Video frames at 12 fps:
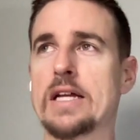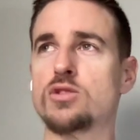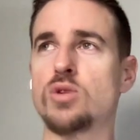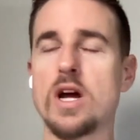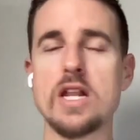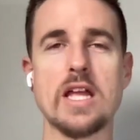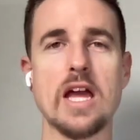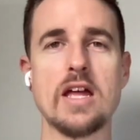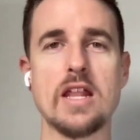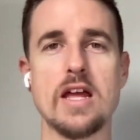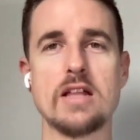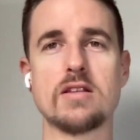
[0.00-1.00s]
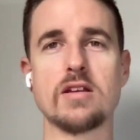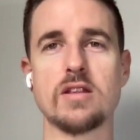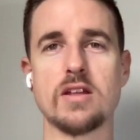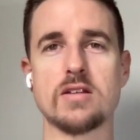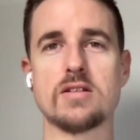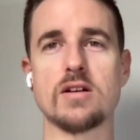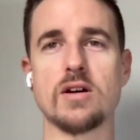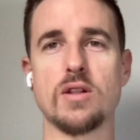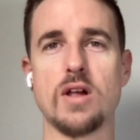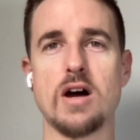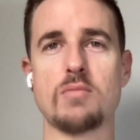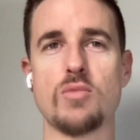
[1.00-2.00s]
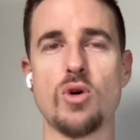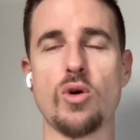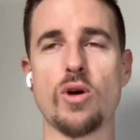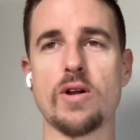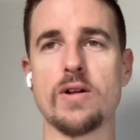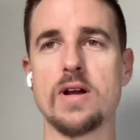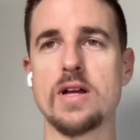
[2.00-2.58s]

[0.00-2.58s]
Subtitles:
try to get into this a lot more,